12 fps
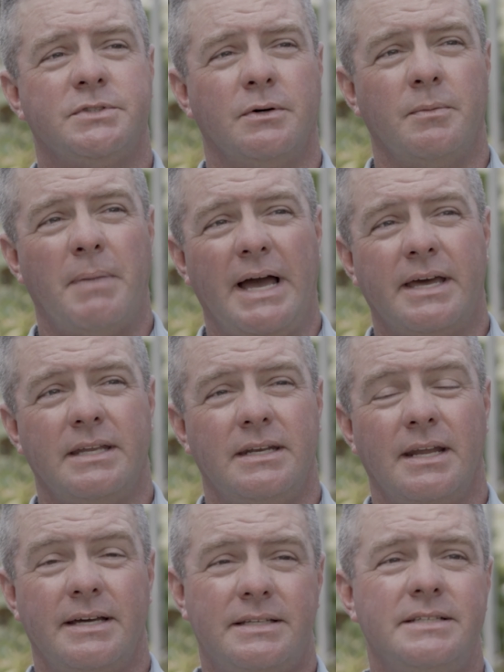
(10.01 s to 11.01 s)
So back
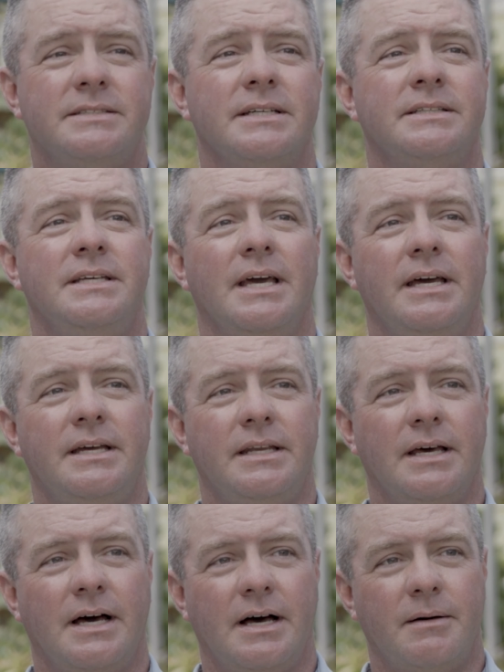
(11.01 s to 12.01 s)
in nineteen sixty-eight,
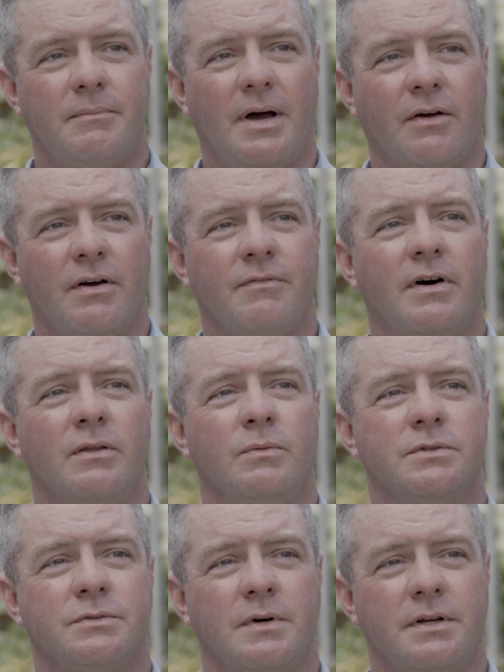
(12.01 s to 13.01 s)
uh, my grandfather
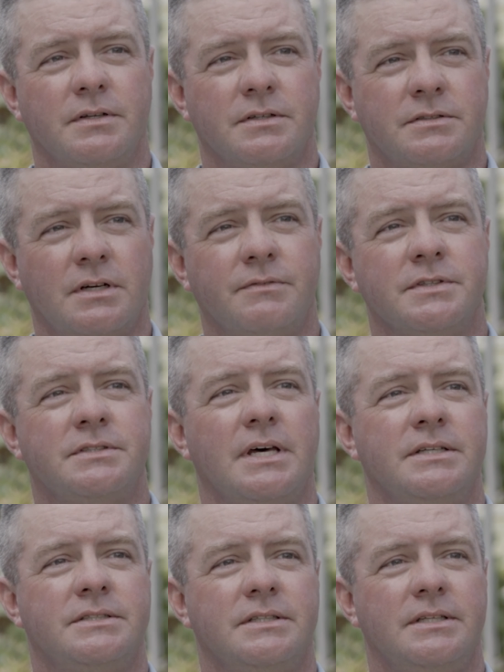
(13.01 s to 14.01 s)
was running a service
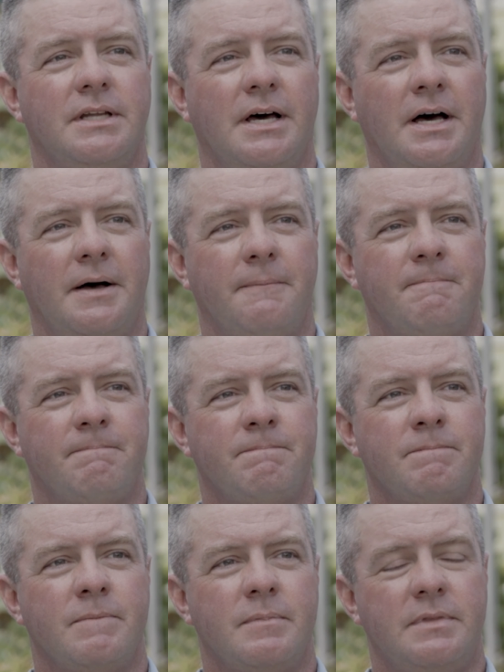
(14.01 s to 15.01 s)
station uh,
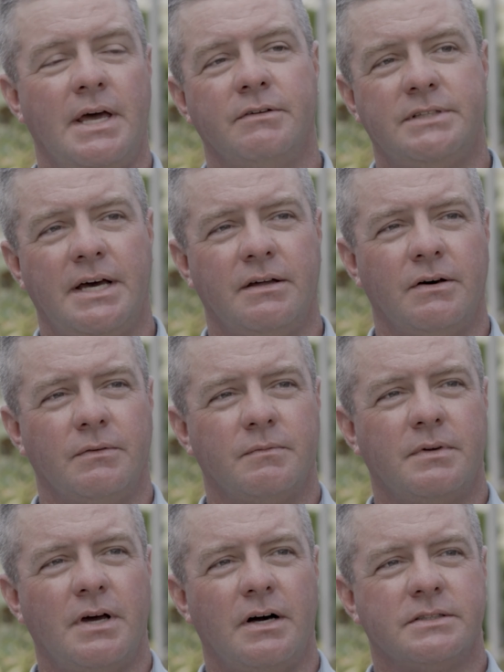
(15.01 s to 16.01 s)
downtown on
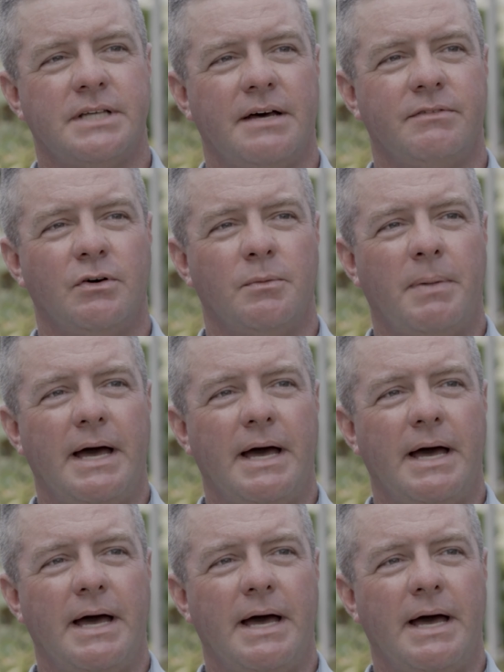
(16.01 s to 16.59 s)
Cox Avenue in